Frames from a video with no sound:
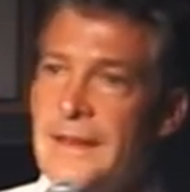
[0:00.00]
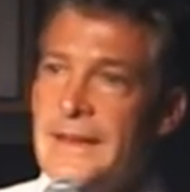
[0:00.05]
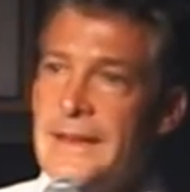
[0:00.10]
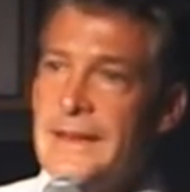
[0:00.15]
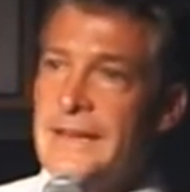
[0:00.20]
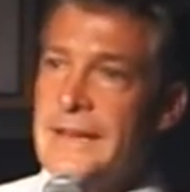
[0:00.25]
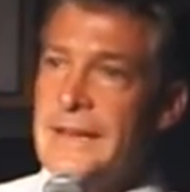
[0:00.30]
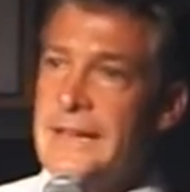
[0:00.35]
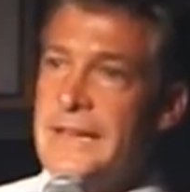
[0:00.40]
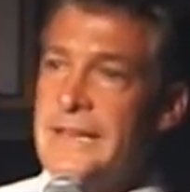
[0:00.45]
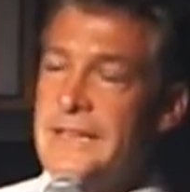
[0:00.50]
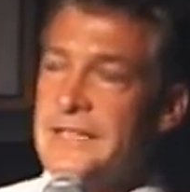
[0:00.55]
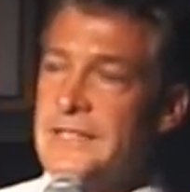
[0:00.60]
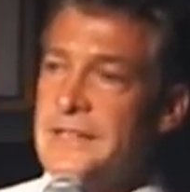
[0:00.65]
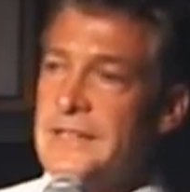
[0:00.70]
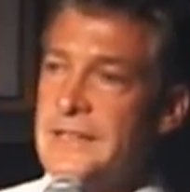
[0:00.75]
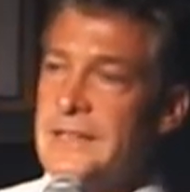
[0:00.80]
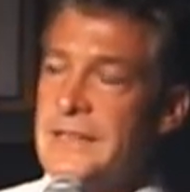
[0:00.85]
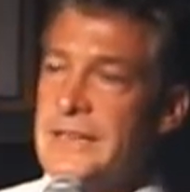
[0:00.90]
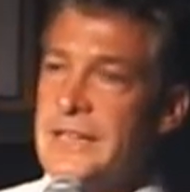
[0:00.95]
it
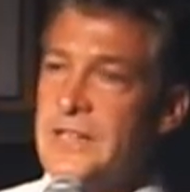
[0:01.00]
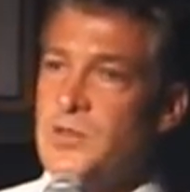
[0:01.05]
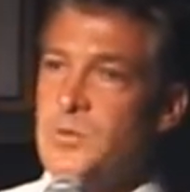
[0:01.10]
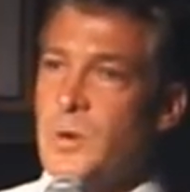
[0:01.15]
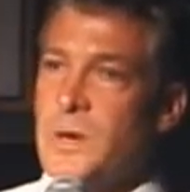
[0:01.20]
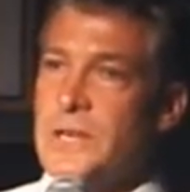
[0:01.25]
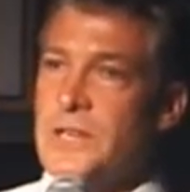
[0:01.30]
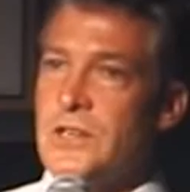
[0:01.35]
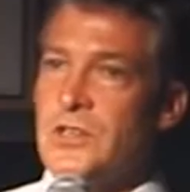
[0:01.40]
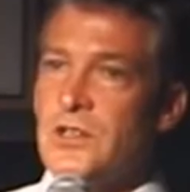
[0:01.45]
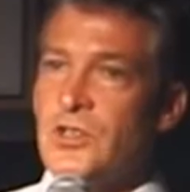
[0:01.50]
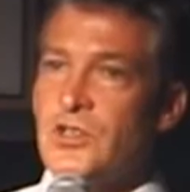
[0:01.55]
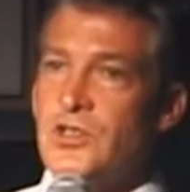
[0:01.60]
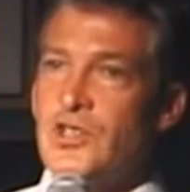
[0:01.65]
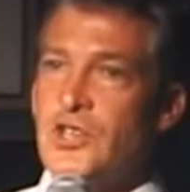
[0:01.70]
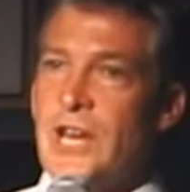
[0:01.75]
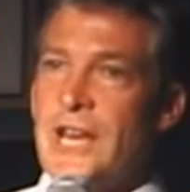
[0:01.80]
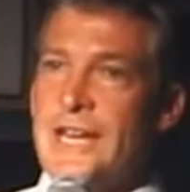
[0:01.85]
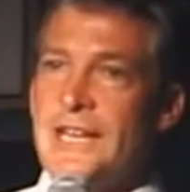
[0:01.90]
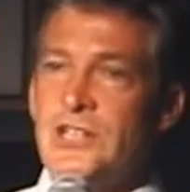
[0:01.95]
is
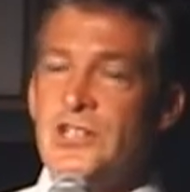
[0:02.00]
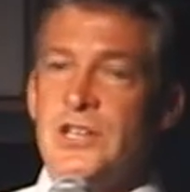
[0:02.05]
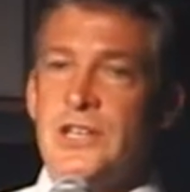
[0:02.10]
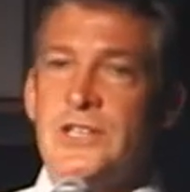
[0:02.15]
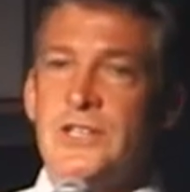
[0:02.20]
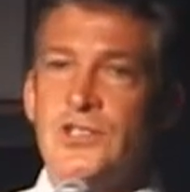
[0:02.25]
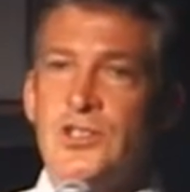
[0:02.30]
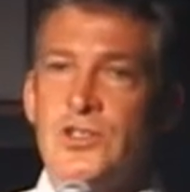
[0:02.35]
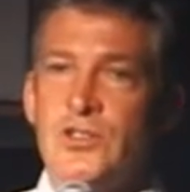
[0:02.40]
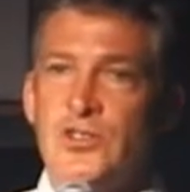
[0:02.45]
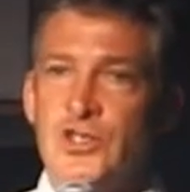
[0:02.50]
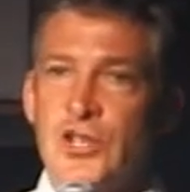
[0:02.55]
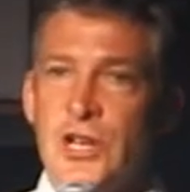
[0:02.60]
what changes